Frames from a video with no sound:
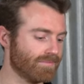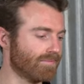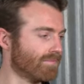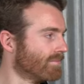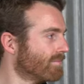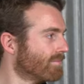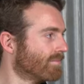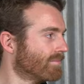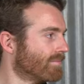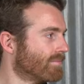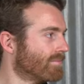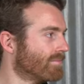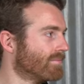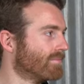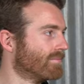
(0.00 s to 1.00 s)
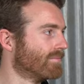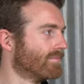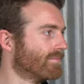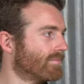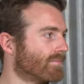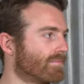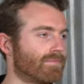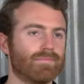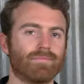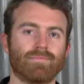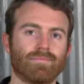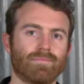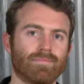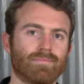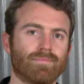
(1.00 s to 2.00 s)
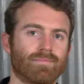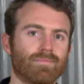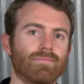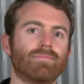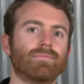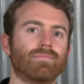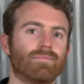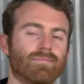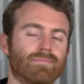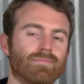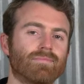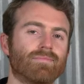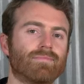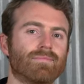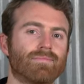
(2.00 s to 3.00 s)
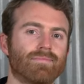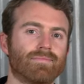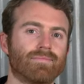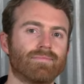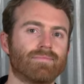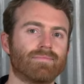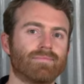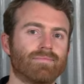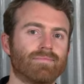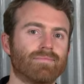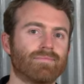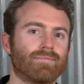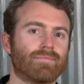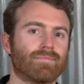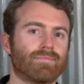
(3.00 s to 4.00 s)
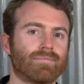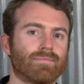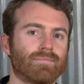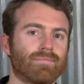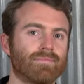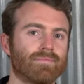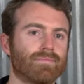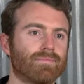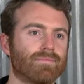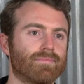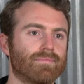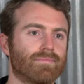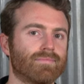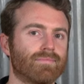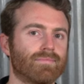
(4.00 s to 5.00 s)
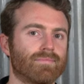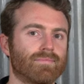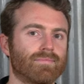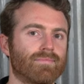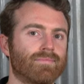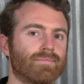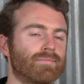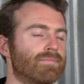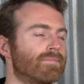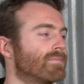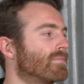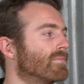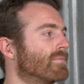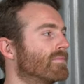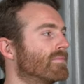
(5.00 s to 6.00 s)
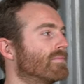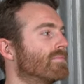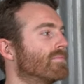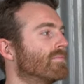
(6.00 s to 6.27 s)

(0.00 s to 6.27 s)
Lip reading: No words are spoken by the person on screen.